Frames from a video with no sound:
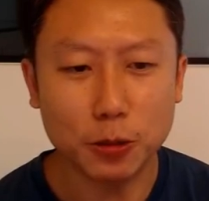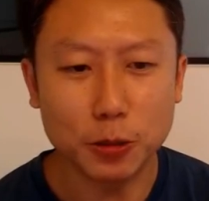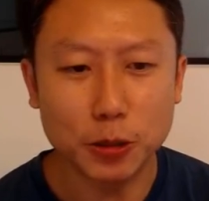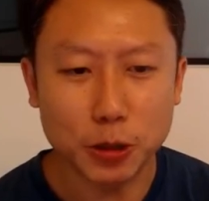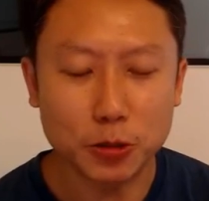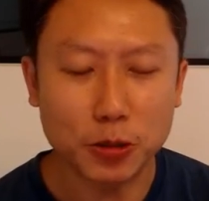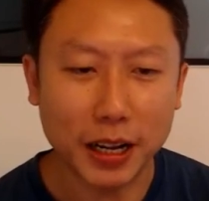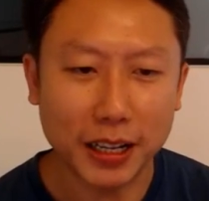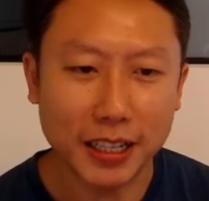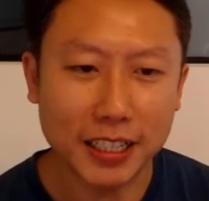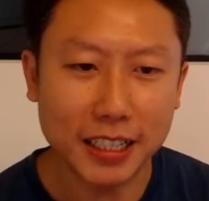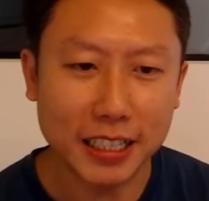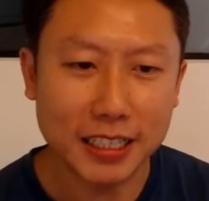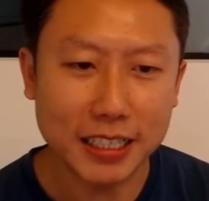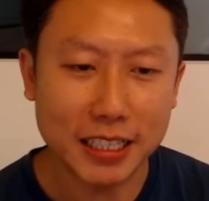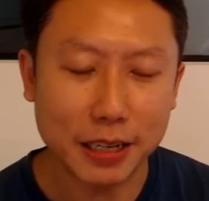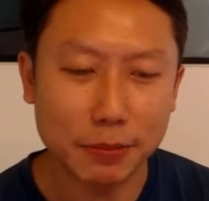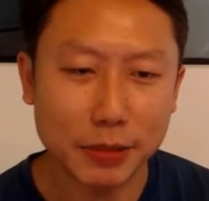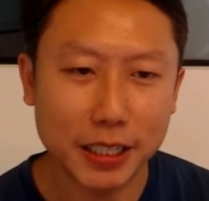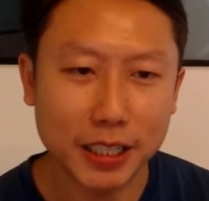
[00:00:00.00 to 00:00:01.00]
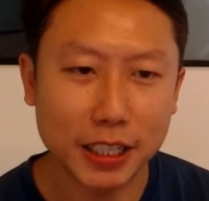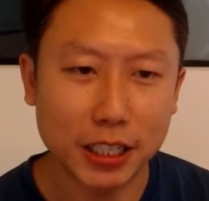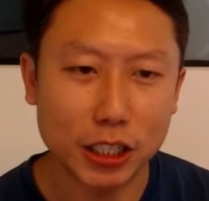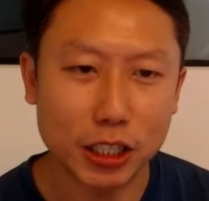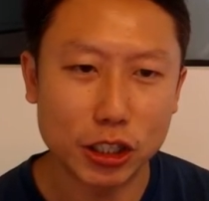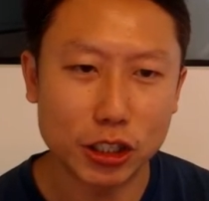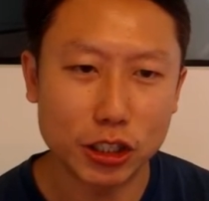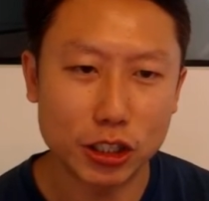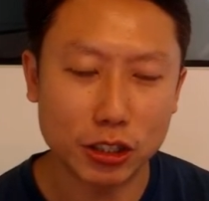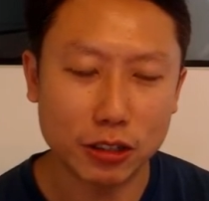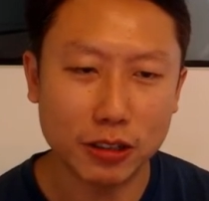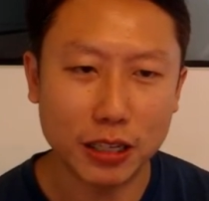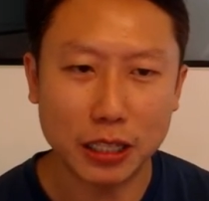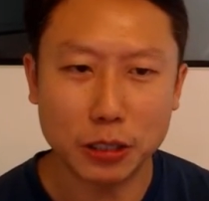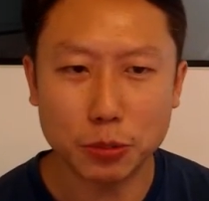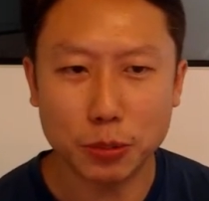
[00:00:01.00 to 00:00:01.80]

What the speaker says: who is running this EMTD Digital